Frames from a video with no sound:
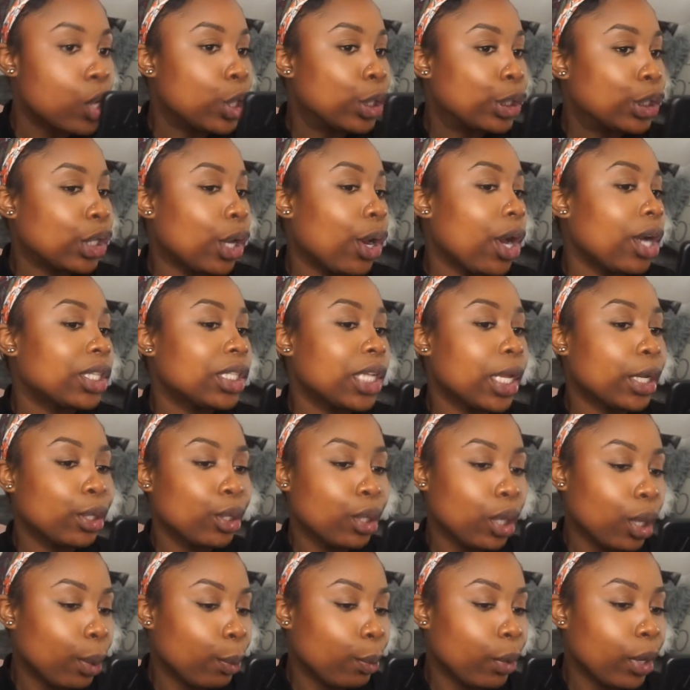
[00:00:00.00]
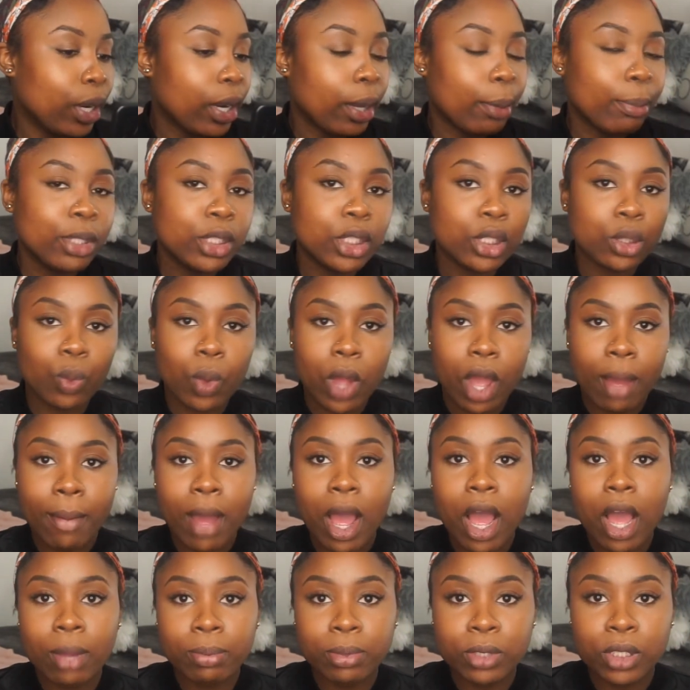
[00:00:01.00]
So I was like, you know what? Let me just weigh out my
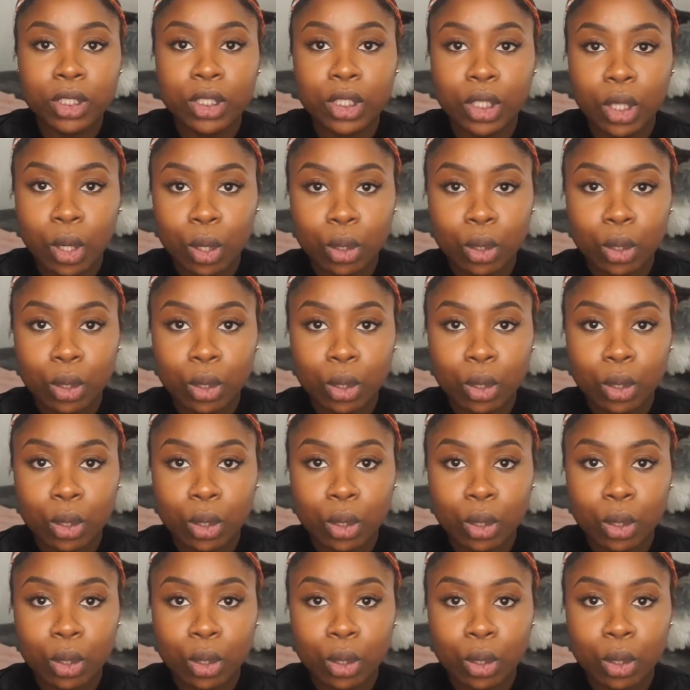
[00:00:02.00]
options and